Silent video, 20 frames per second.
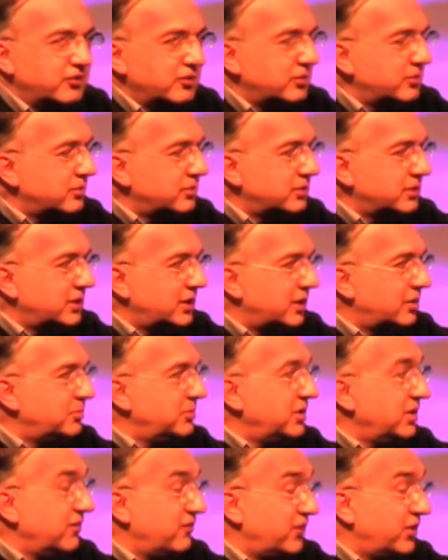So it'll
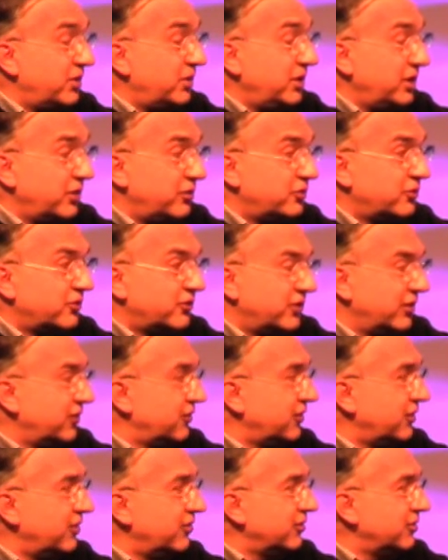be a very interesting
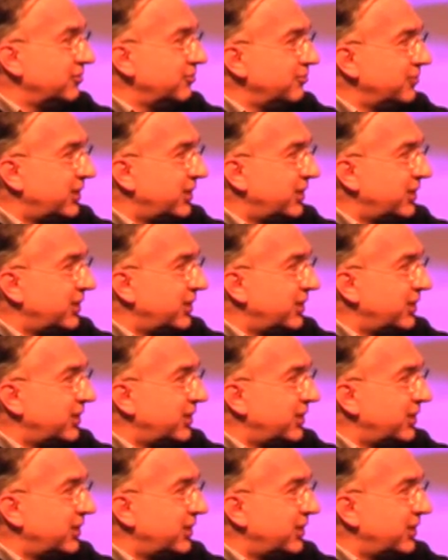season.